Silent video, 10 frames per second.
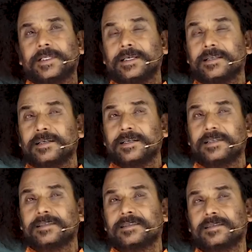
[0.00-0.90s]
It
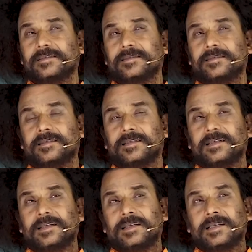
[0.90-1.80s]
needs
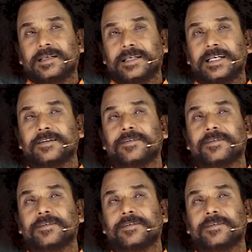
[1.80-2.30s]
great